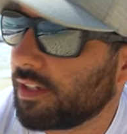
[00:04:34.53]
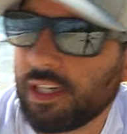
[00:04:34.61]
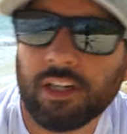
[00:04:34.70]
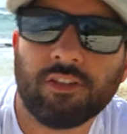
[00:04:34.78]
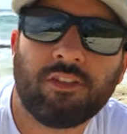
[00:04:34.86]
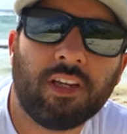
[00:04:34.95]

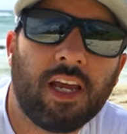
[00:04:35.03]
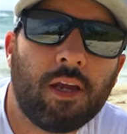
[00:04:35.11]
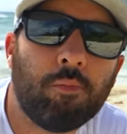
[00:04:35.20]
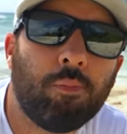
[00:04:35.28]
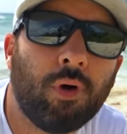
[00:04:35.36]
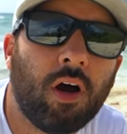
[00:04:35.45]
here
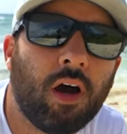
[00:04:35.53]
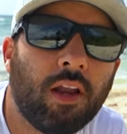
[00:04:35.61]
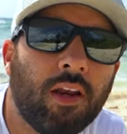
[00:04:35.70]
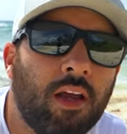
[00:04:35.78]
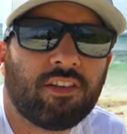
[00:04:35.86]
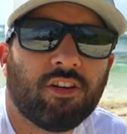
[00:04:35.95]
today, but
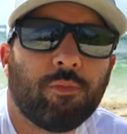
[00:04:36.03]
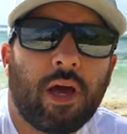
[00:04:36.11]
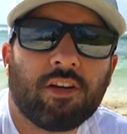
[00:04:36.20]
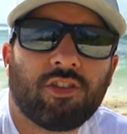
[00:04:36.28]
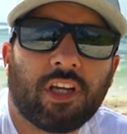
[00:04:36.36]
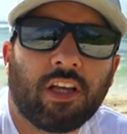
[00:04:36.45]
I still
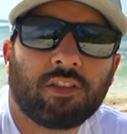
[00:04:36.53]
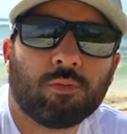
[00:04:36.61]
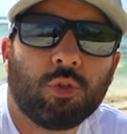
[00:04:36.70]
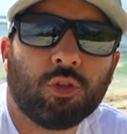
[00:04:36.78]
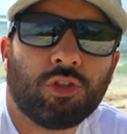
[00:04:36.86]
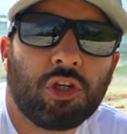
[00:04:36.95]
managed to get some good